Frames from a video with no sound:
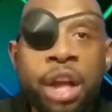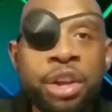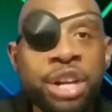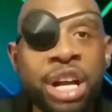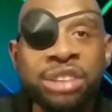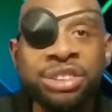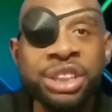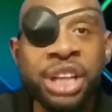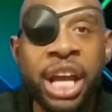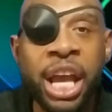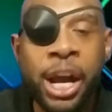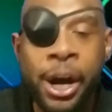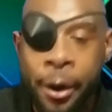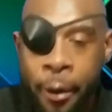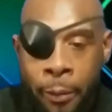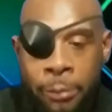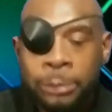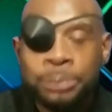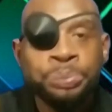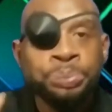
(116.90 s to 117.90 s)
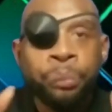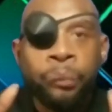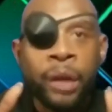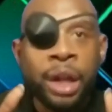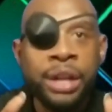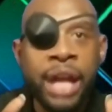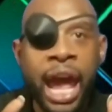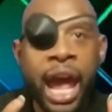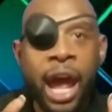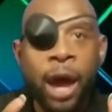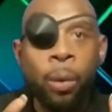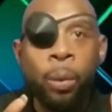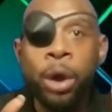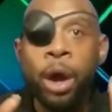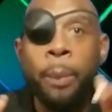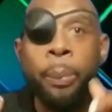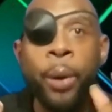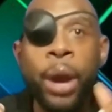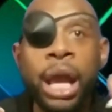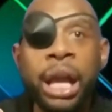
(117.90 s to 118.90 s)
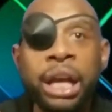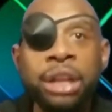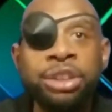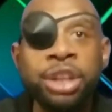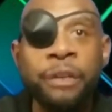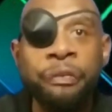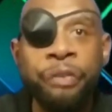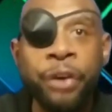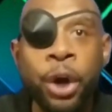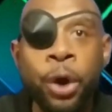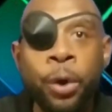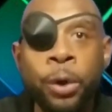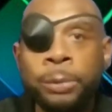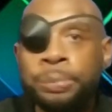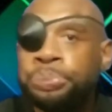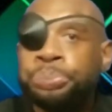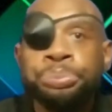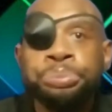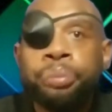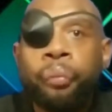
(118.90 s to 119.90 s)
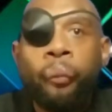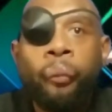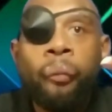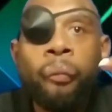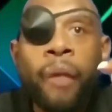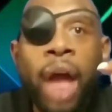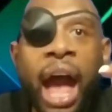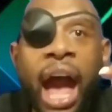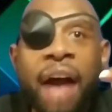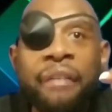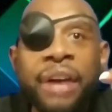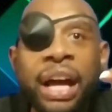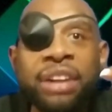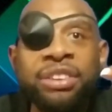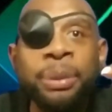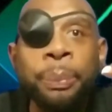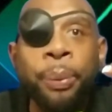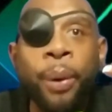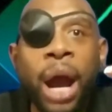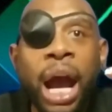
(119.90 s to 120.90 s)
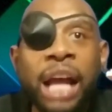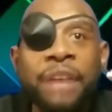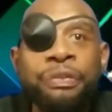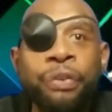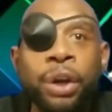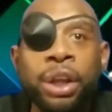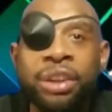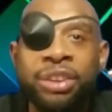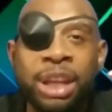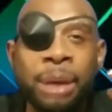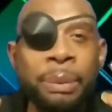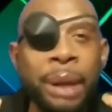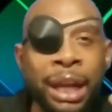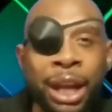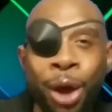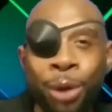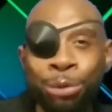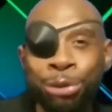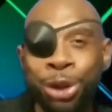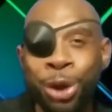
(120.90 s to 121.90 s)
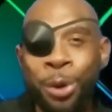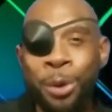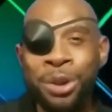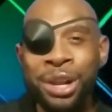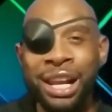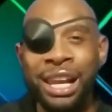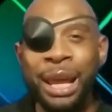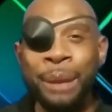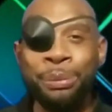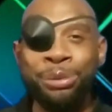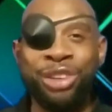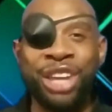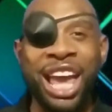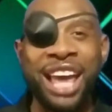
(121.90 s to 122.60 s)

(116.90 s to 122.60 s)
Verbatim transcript: Yes, to is. Now, we're going to pray and get to the food. I've got a surprise for you. Something I don't do in the lip